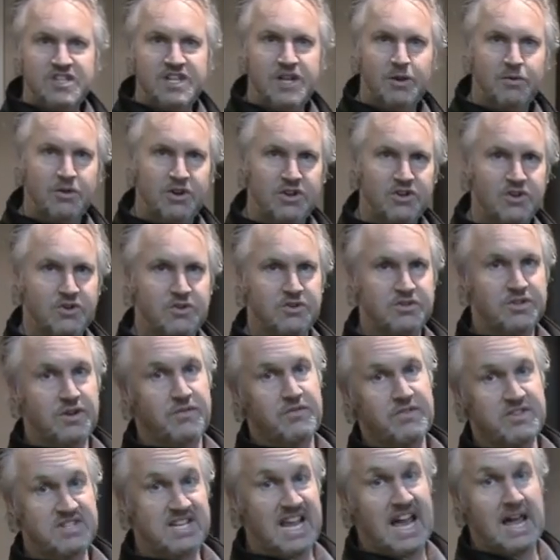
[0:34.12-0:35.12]
thing you want to do is
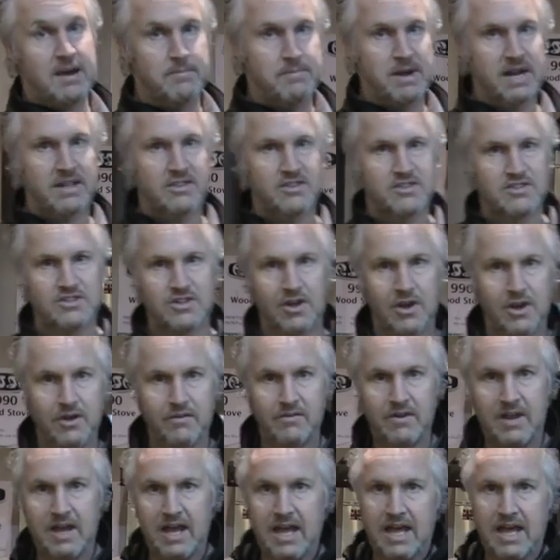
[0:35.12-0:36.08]
obviously unpack the stove,